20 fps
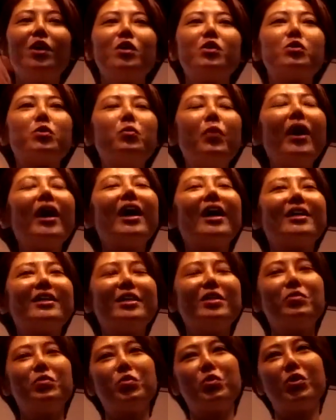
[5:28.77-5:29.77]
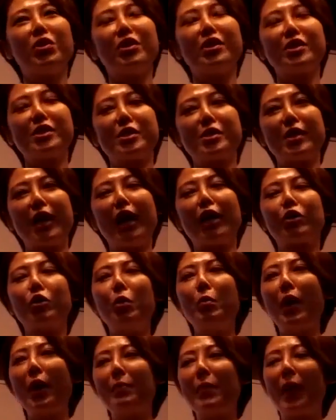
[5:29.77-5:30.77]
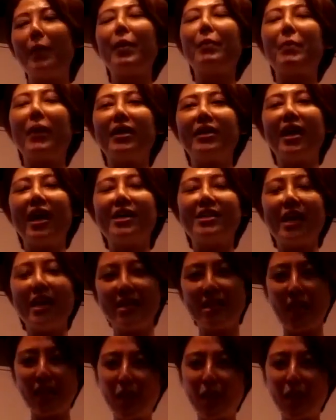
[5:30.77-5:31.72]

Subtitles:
So what I did was, I told my mom and my dad, I sat